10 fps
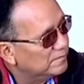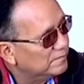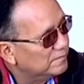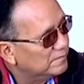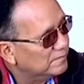
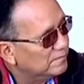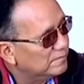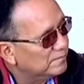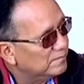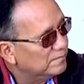
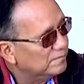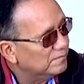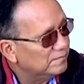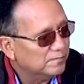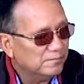
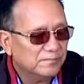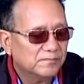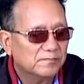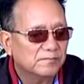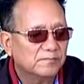
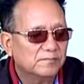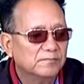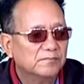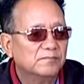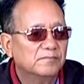
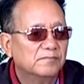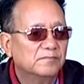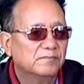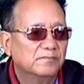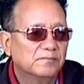
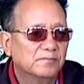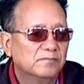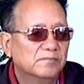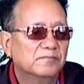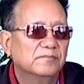
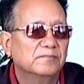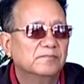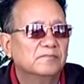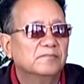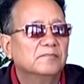
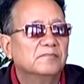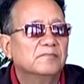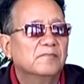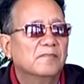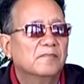(not speaking)